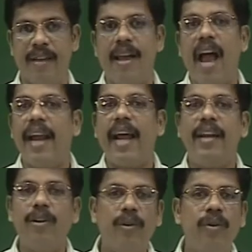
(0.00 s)
and I
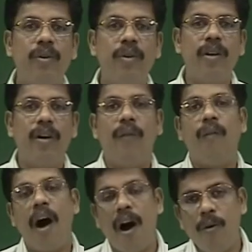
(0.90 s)
know
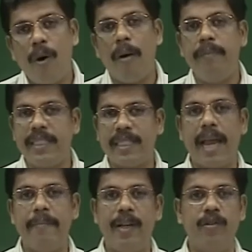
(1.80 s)
how objects
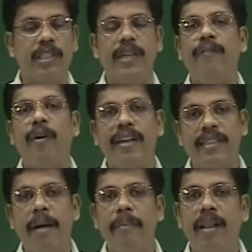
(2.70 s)
can be used. See, for
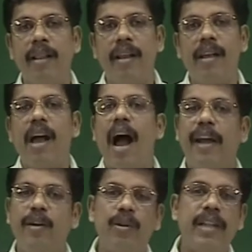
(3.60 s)
example, I
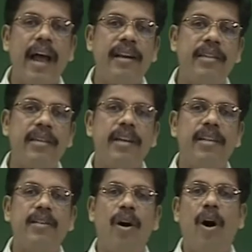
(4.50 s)
know that
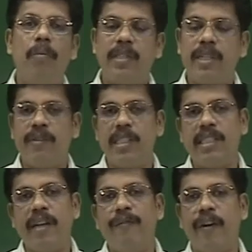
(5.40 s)
the object which is
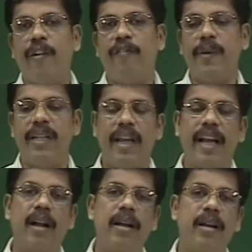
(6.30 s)
in front of me, the
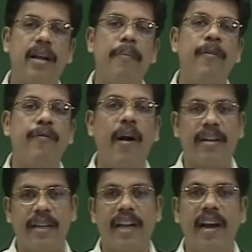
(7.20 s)
cup of
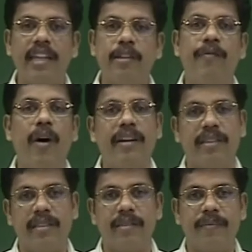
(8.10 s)
water, a glass of water,